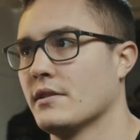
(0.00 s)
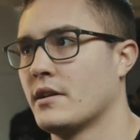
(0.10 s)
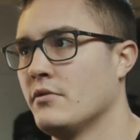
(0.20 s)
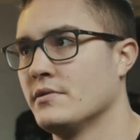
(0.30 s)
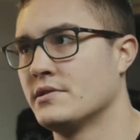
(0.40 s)

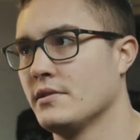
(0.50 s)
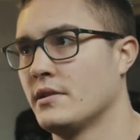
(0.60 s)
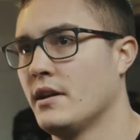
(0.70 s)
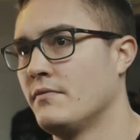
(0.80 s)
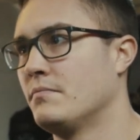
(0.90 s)
Like,
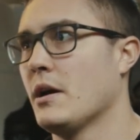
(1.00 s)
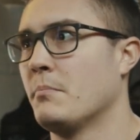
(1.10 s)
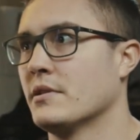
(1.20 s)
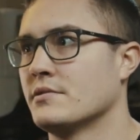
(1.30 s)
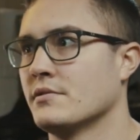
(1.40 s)
I've
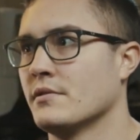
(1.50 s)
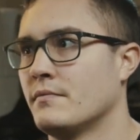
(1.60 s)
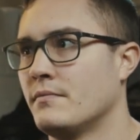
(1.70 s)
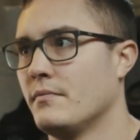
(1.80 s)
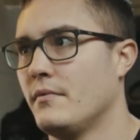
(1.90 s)
got pictures
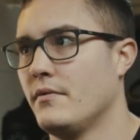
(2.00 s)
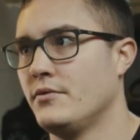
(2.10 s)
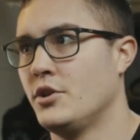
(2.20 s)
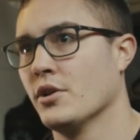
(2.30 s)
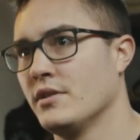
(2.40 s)
of
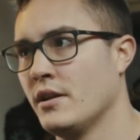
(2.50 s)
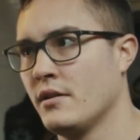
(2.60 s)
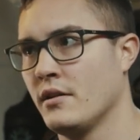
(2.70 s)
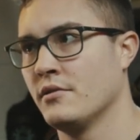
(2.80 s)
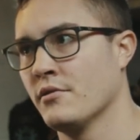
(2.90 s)
during the
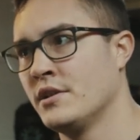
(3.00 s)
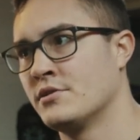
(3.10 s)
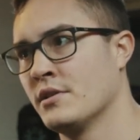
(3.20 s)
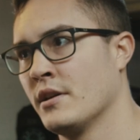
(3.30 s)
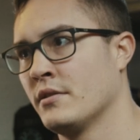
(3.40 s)

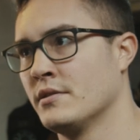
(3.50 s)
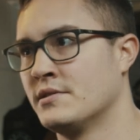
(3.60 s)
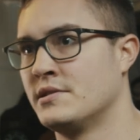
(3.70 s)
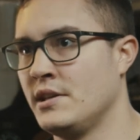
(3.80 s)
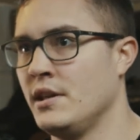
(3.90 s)
inauguration. I could
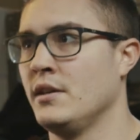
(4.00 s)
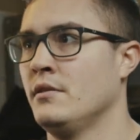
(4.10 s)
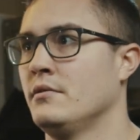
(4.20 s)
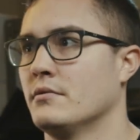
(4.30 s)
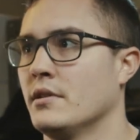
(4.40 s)

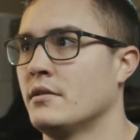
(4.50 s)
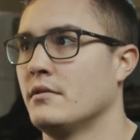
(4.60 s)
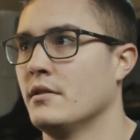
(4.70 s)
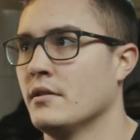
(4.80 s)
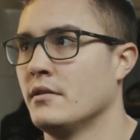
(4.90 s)
see like
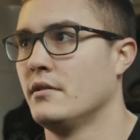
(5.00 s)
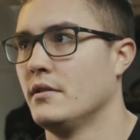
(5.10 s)
the